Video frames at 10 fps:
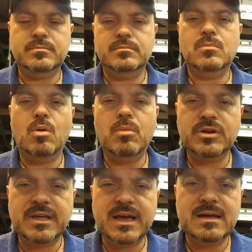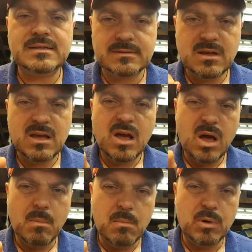more modern cars,
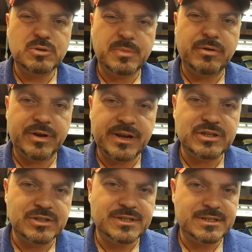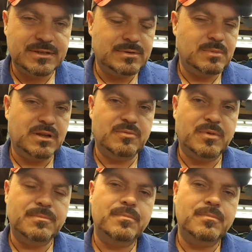much better ignition systems, believe me.